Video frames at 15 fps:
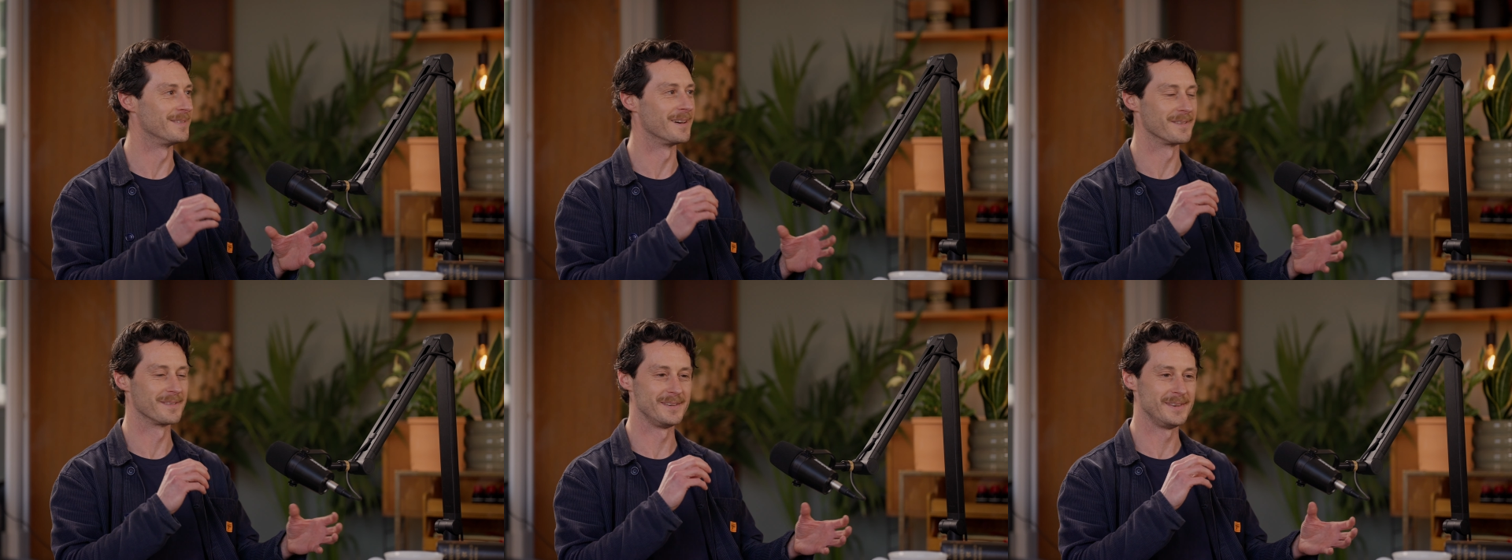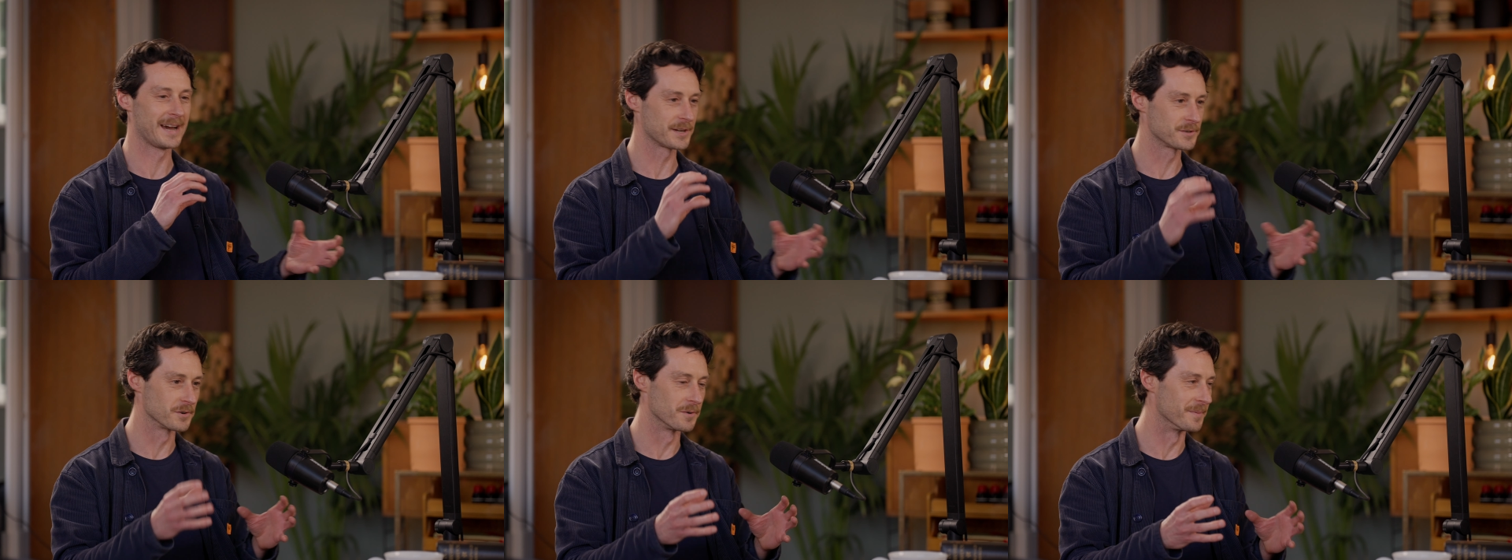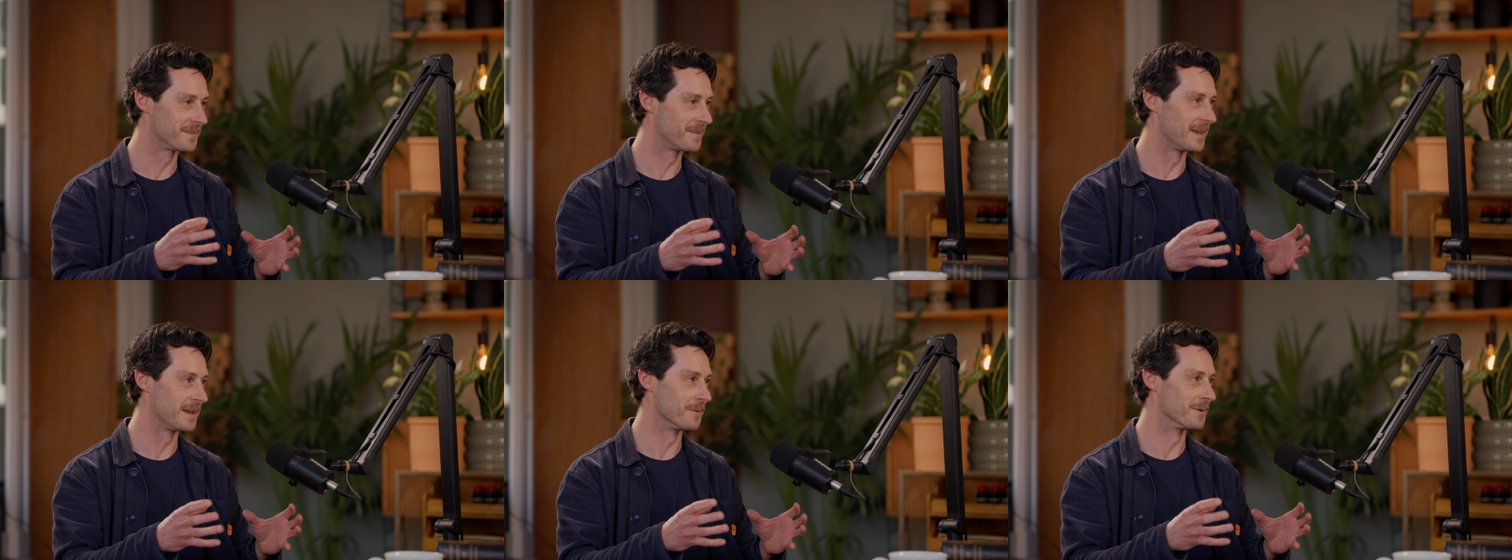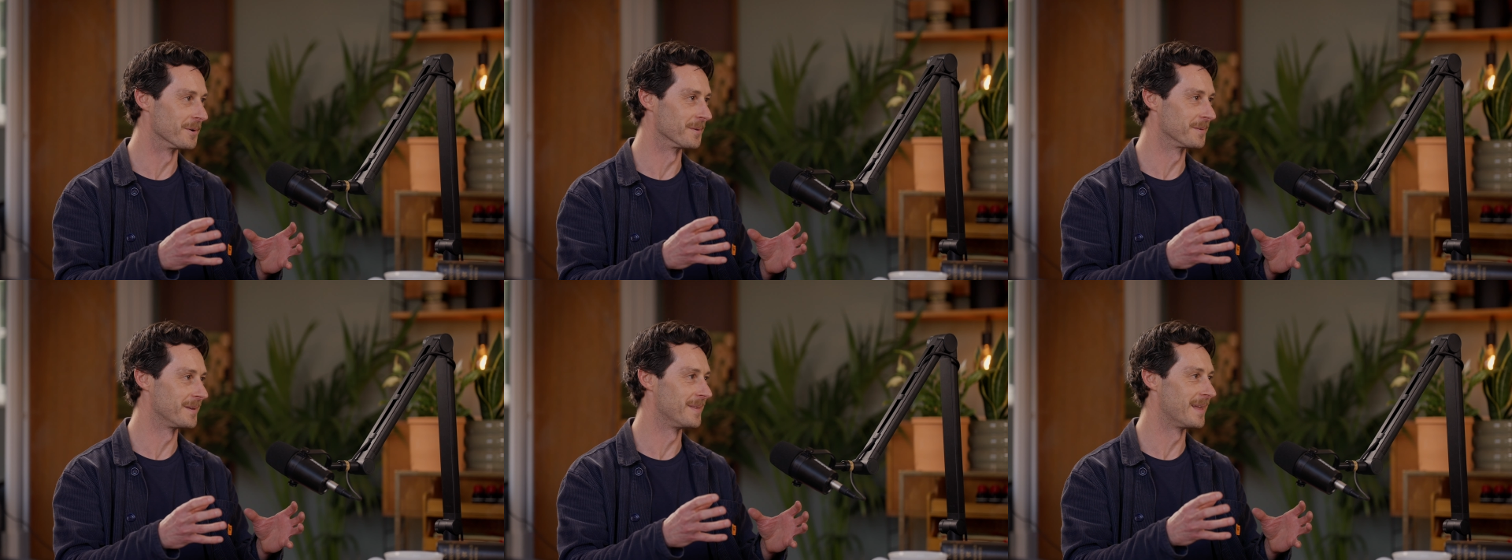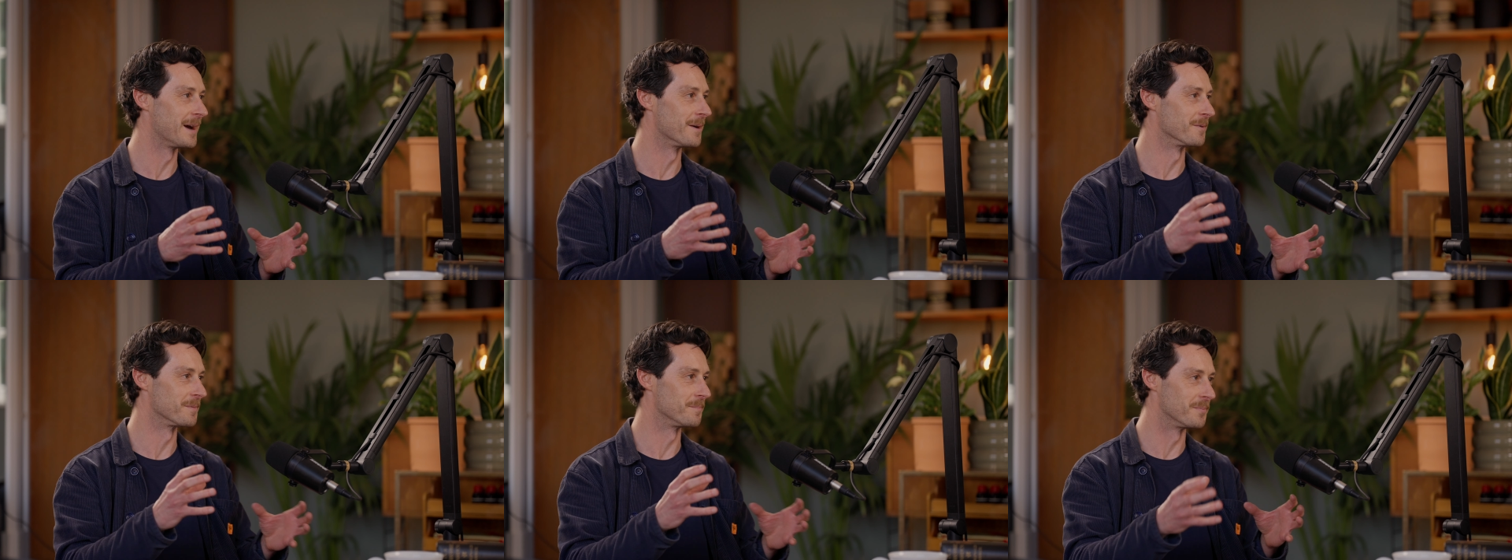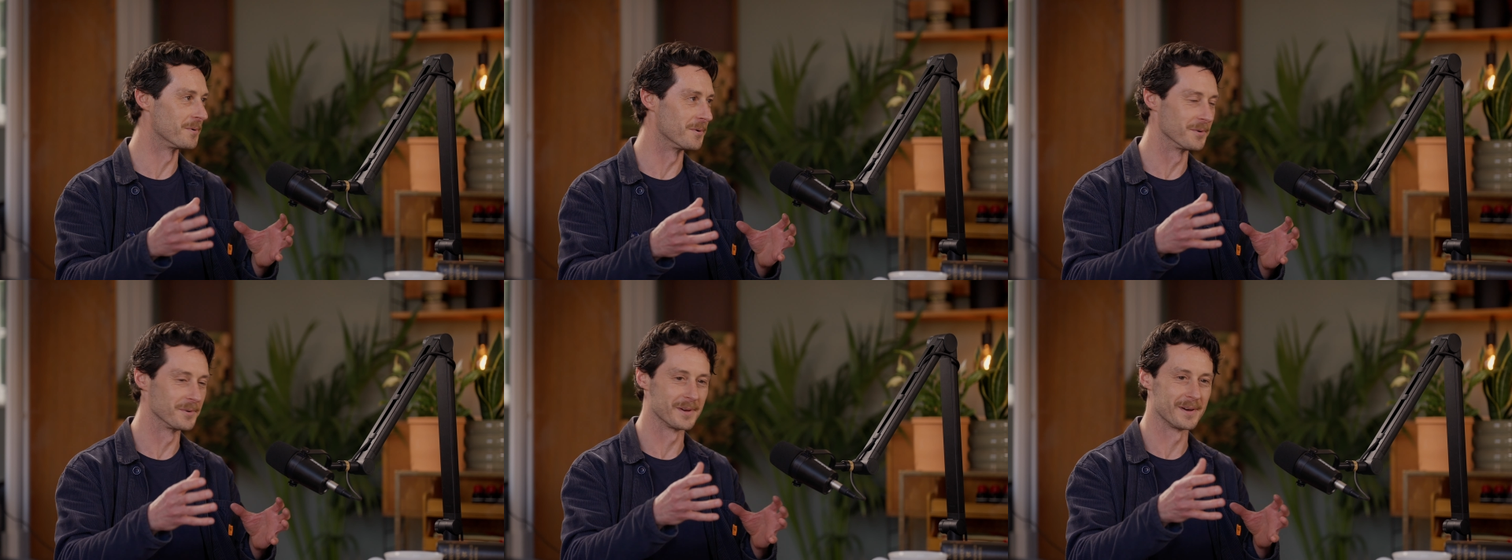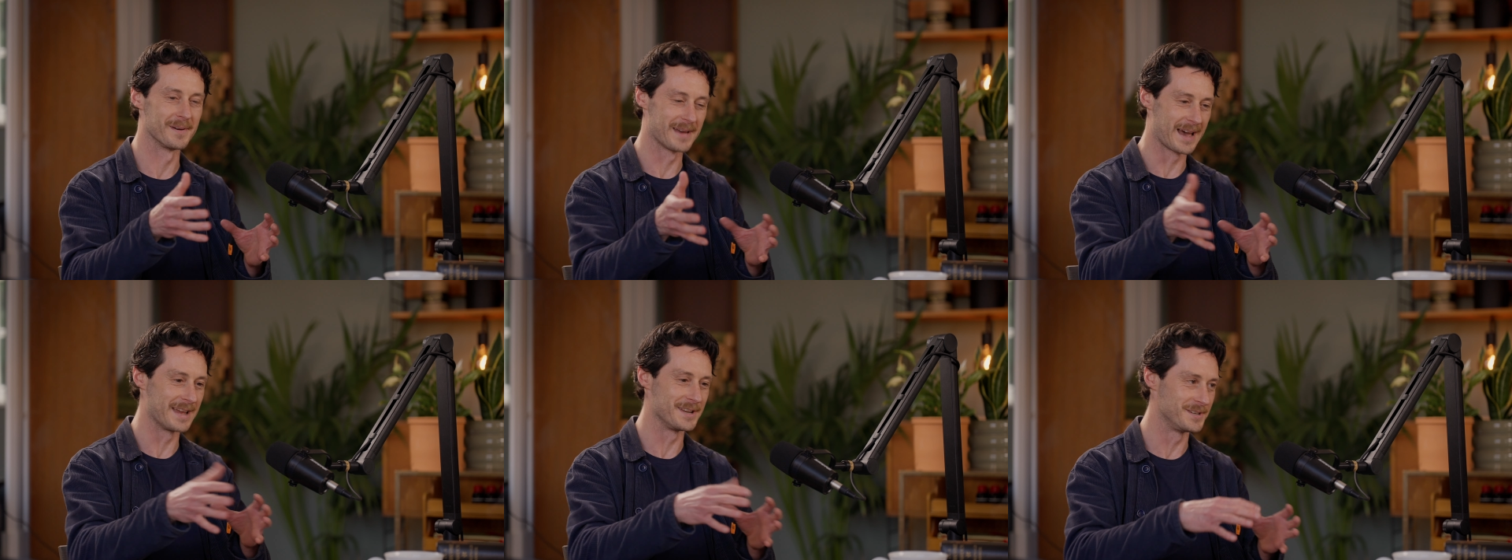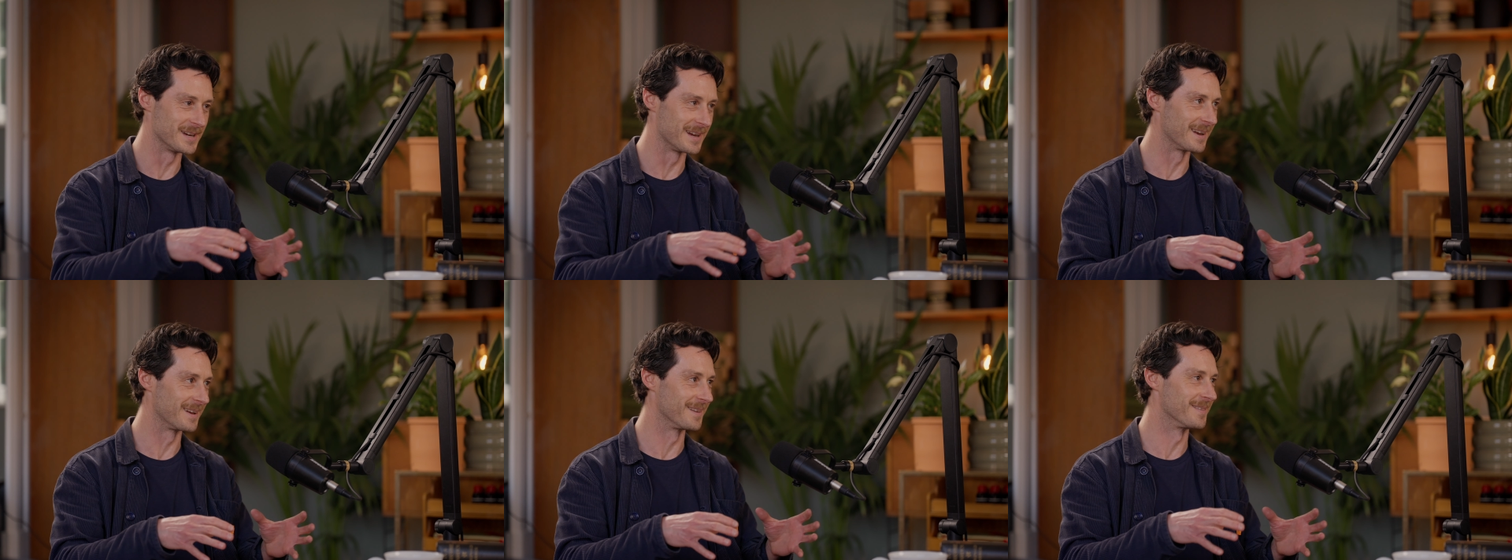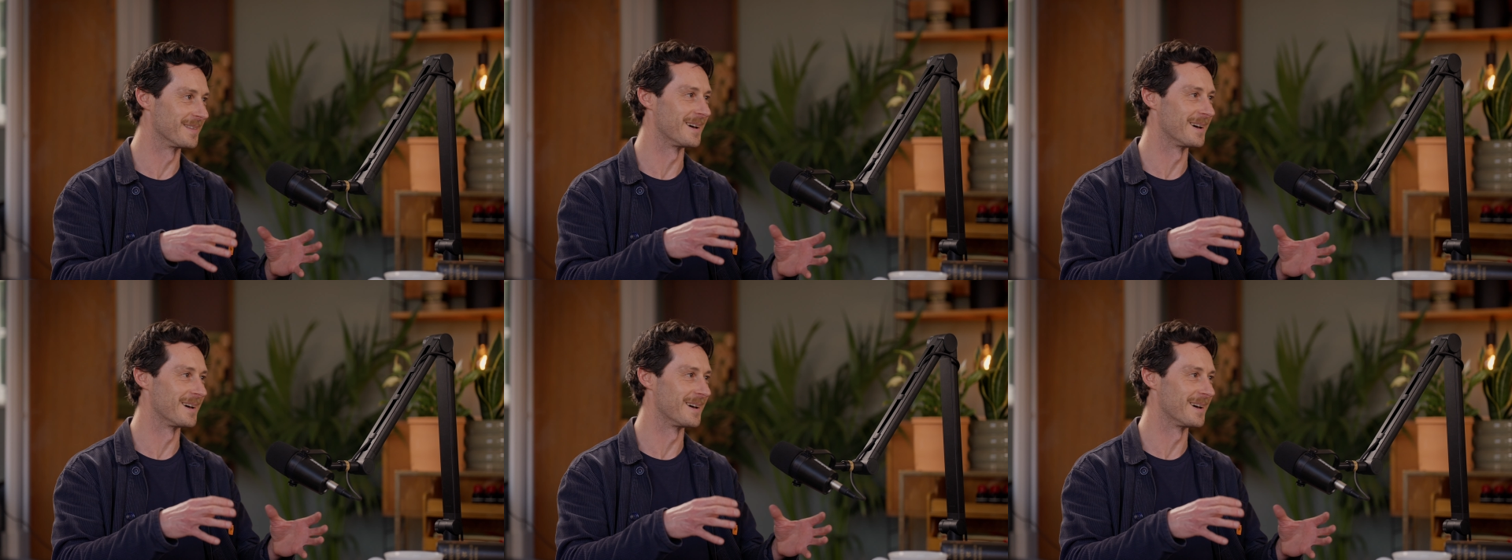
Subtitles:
There's natural materials in there as border edging.